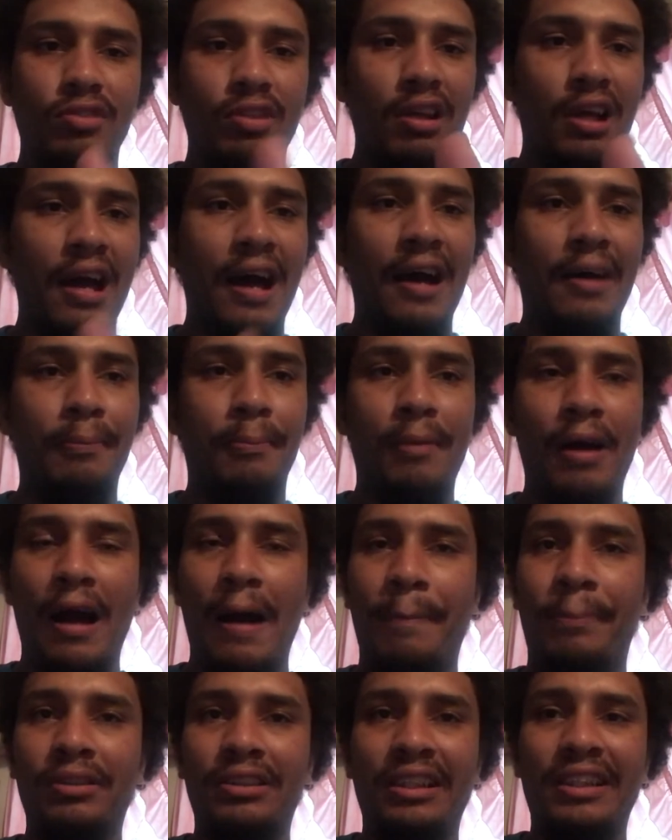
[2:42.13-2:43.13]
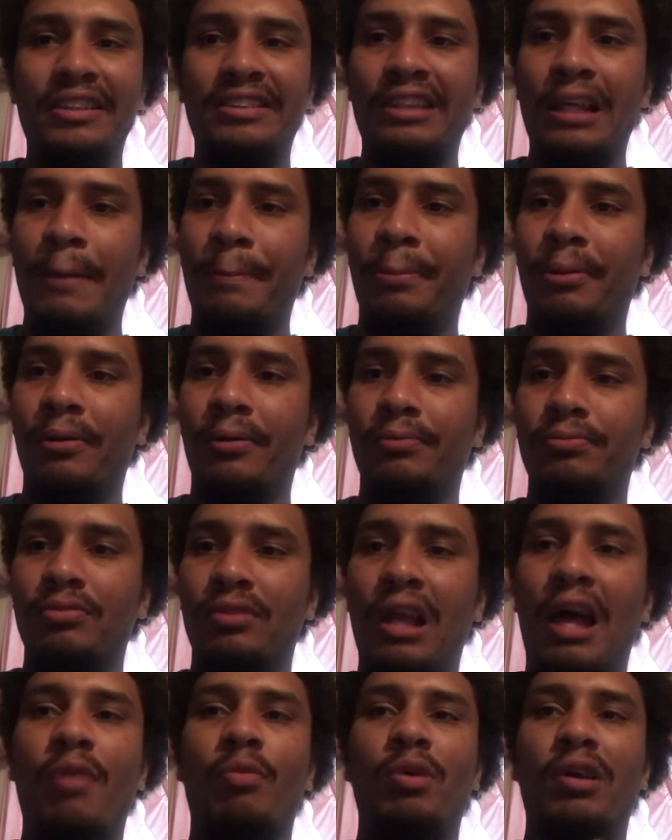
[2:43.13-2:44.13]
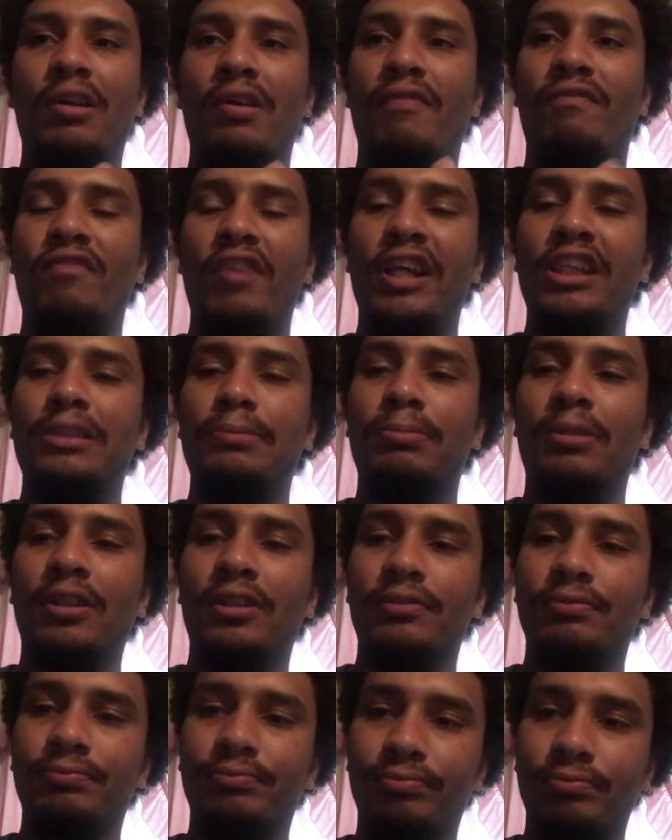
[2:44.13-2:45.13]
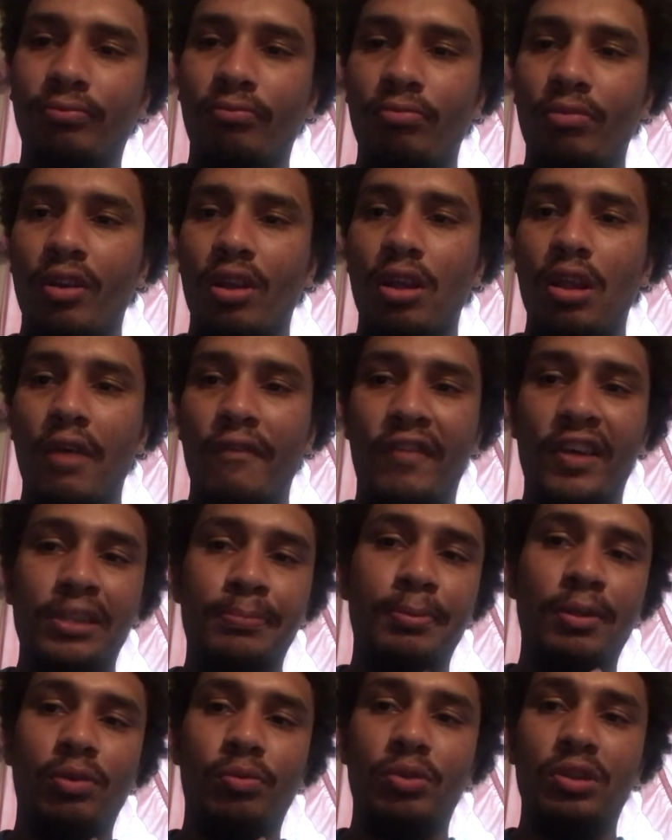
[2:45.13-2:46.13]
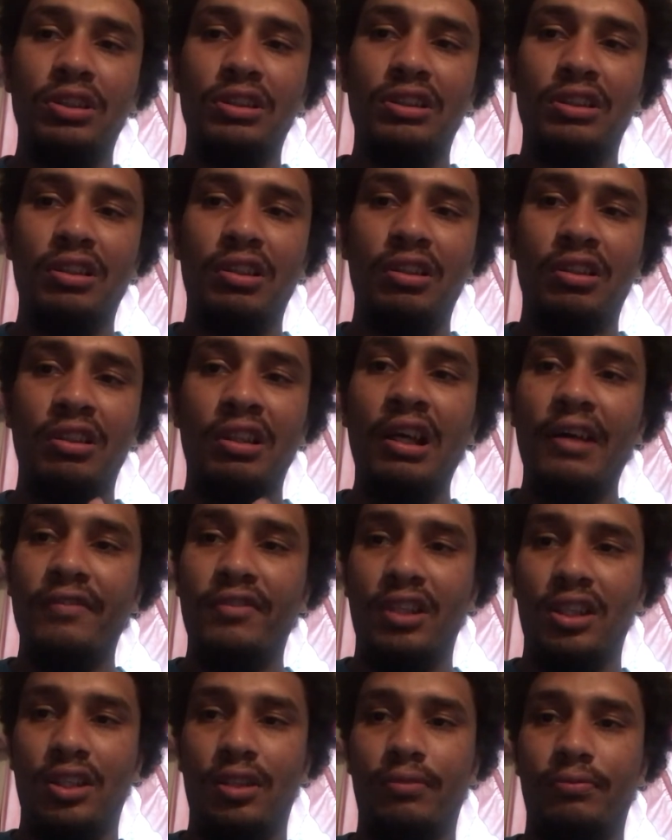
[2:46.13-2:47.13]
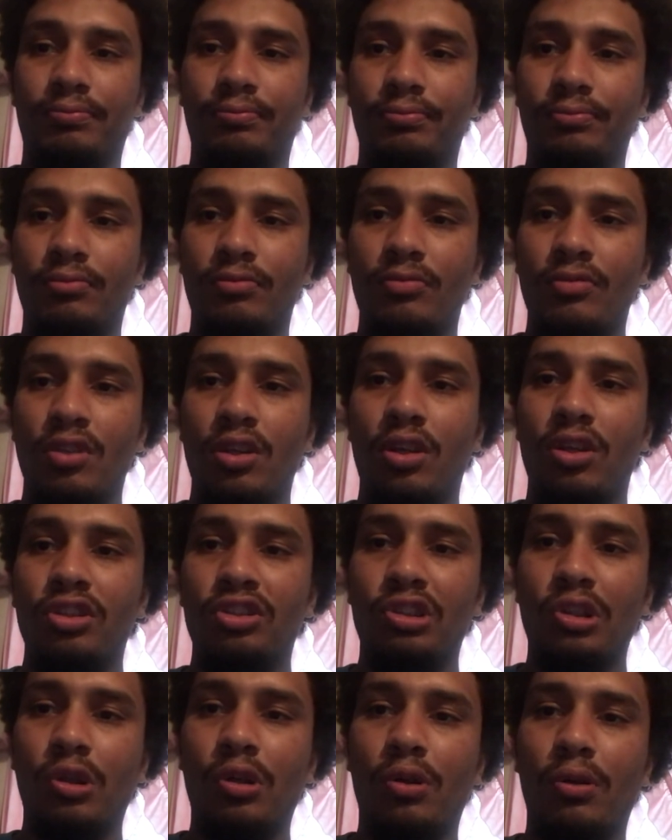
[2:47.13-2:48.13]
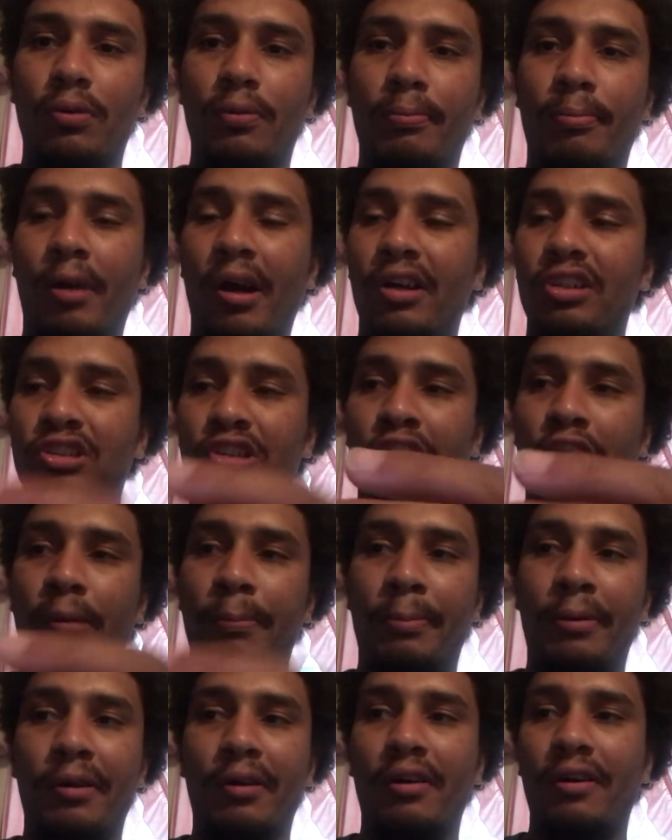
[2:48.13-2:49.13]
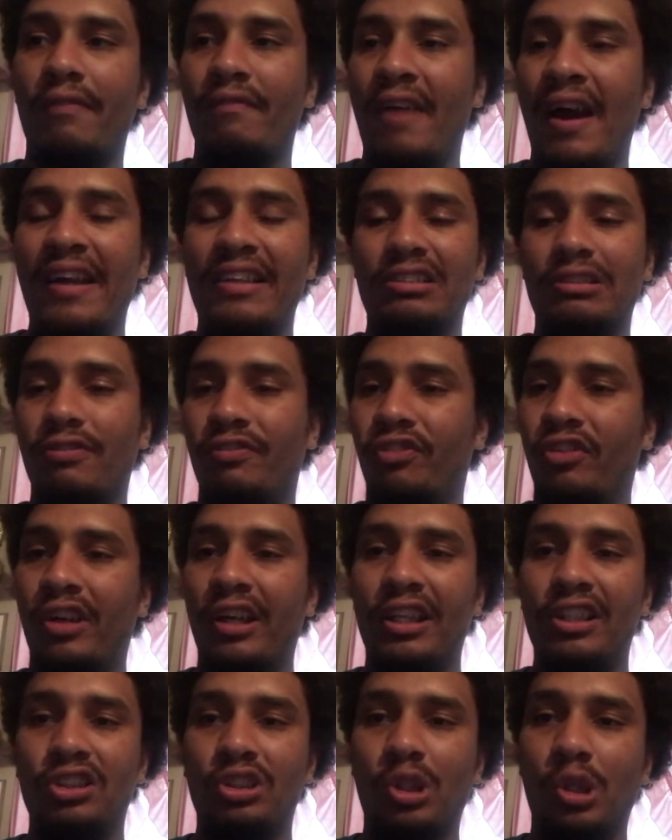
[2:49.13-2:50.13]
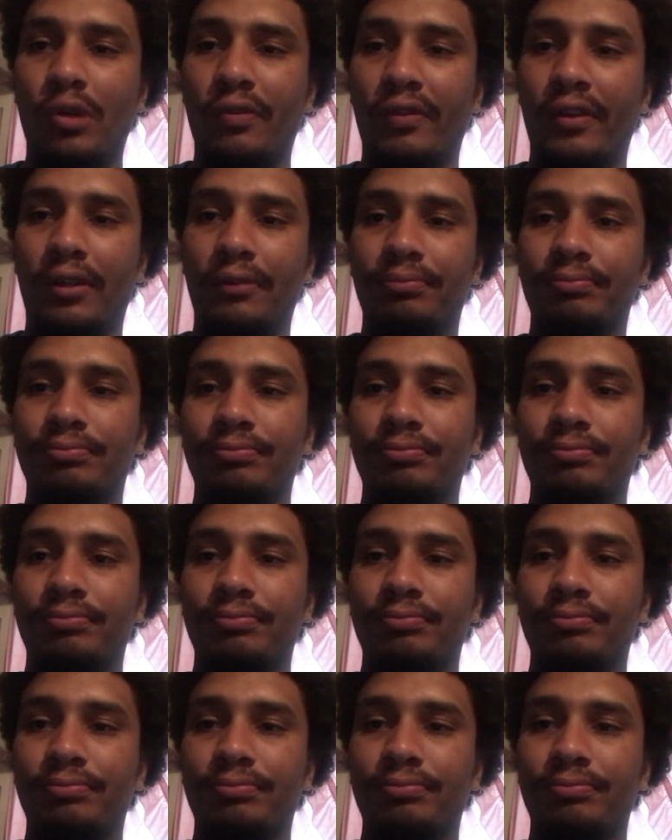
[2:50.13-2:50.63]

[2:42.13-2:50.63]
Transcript: I I put the example like with Facebook. Facebook was nothing. So Mark Zuckerberg invited some friends over,